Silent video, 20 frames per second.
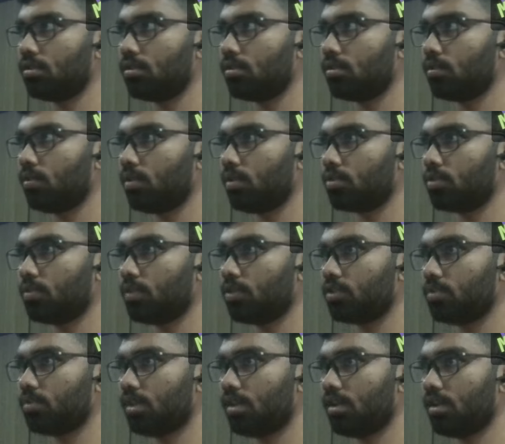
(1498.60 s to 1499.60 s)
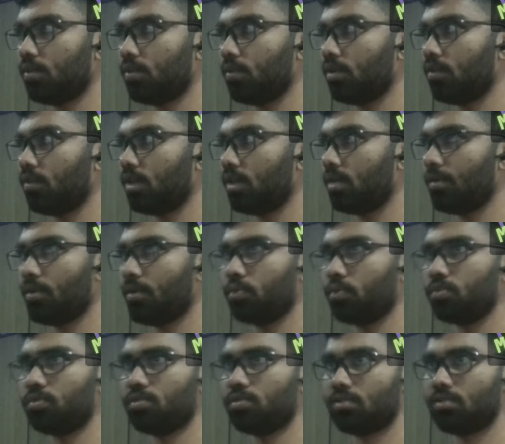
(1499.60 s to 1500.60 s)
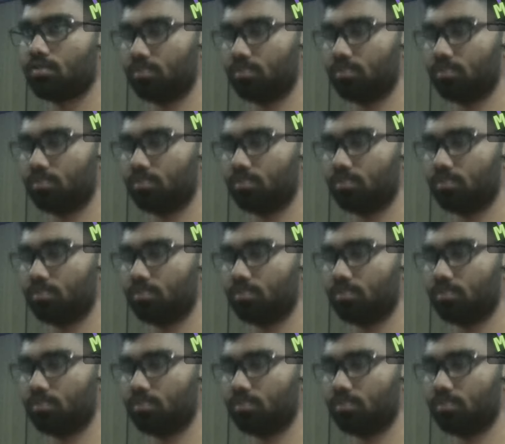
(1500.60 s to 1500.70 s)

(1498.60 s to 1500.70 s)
Where's my where are my notes?